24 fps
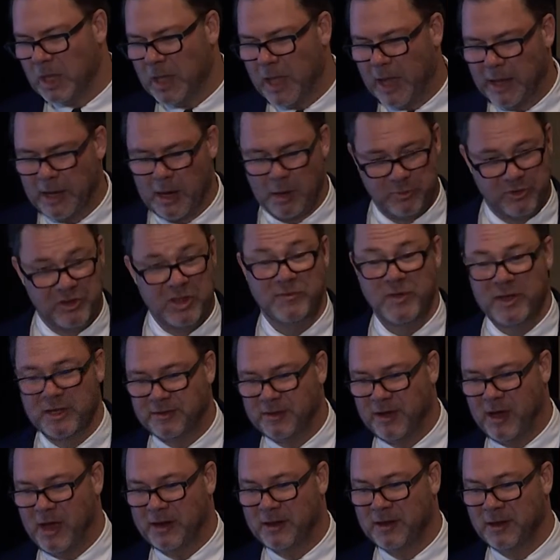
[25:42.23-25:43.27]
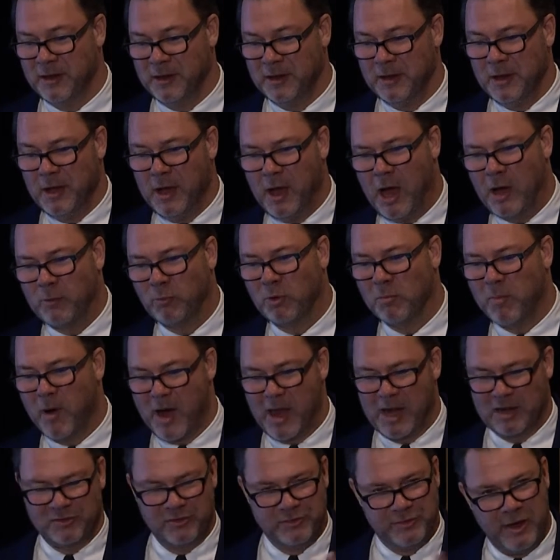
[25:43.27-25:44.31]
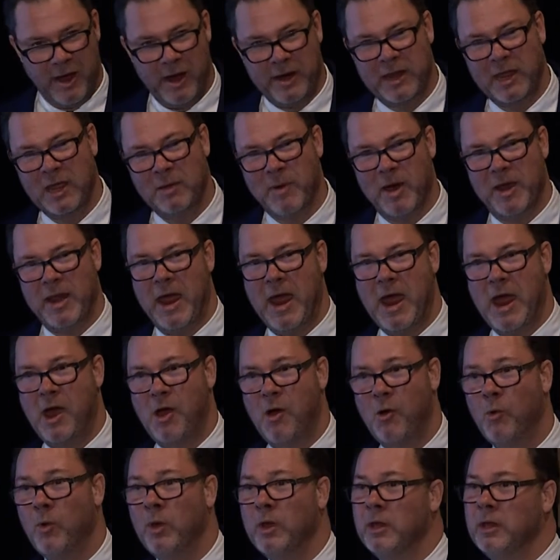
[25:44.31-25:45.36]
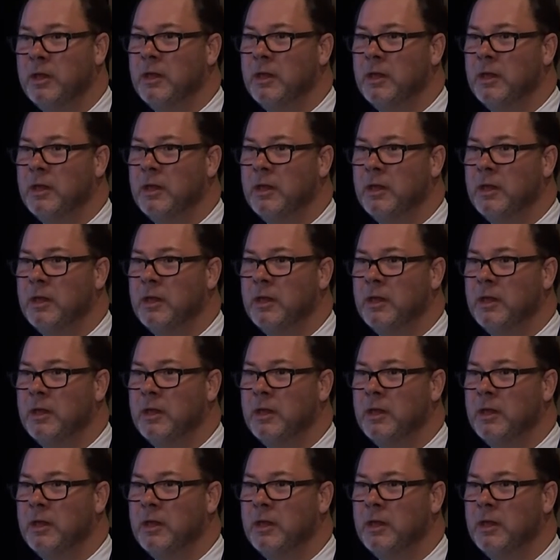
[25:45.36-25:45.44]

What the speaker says: I was giving a talk on robotics and talking about how